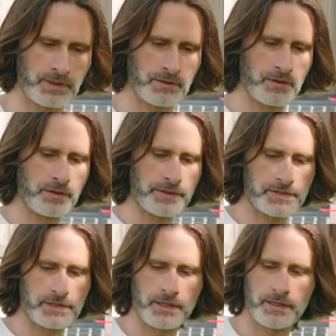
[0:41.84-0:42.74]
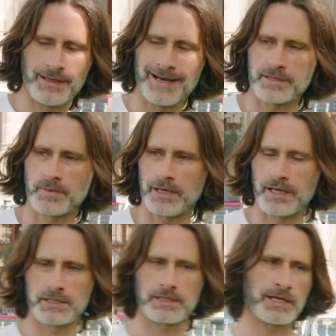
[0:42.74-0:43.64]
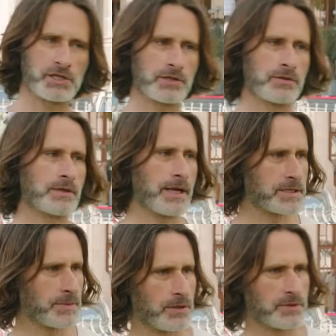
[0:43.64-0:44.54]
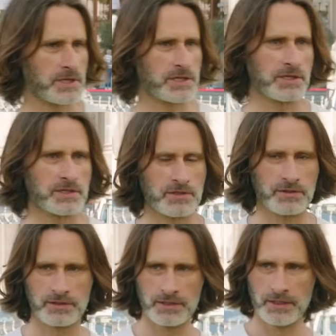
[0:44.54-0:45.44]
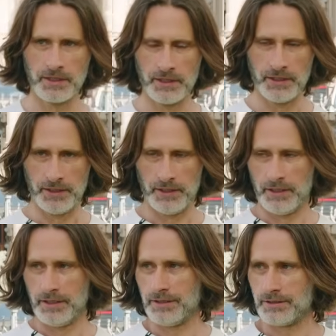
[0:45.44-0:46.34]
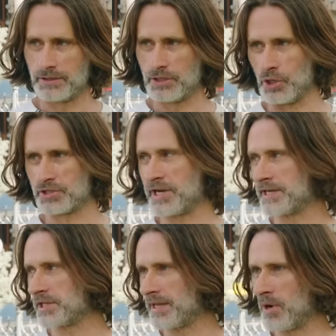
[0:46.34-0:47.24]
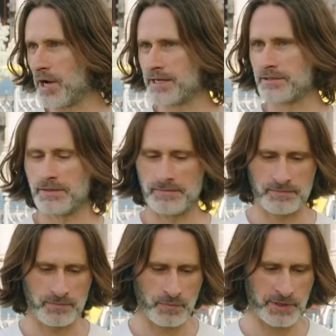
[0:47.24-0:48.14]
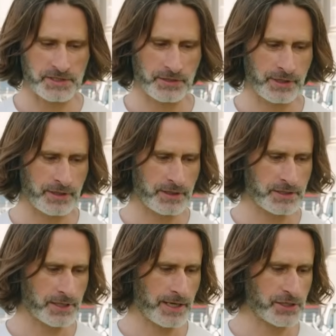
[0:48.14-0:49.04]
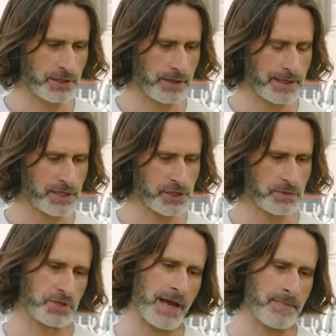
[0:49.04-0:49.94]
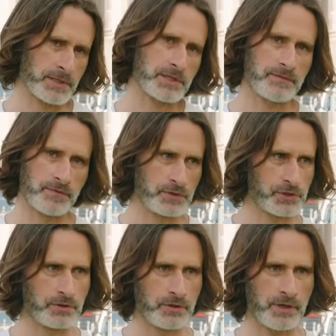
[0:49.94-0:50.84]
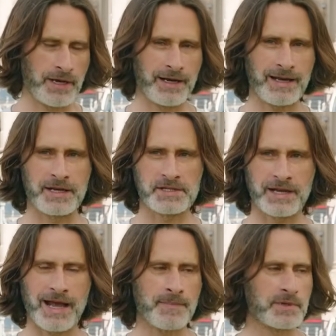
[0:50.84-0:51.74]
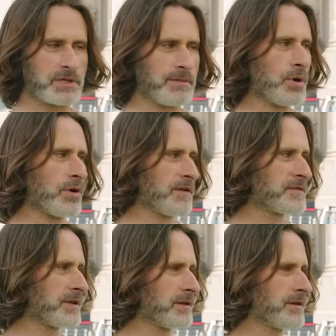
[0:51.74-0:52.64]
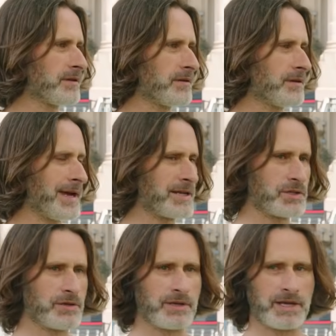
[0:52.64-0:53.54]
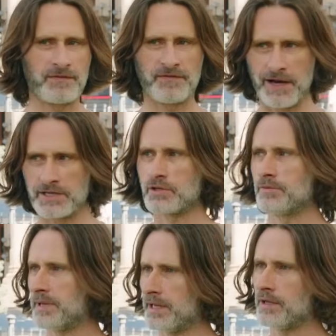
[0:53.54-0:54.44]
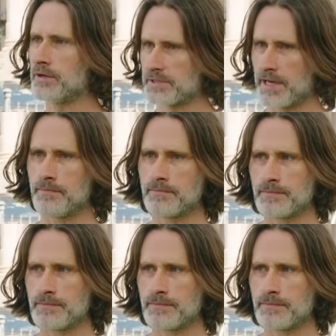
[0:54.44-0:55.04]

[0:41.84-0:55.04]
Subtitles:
can call this last minute hesitation or last minute resistance, or girls changing their mind once they're in the seduction location, which happens for sure. And it's going to happen to you more often as you get faster at picking girls up,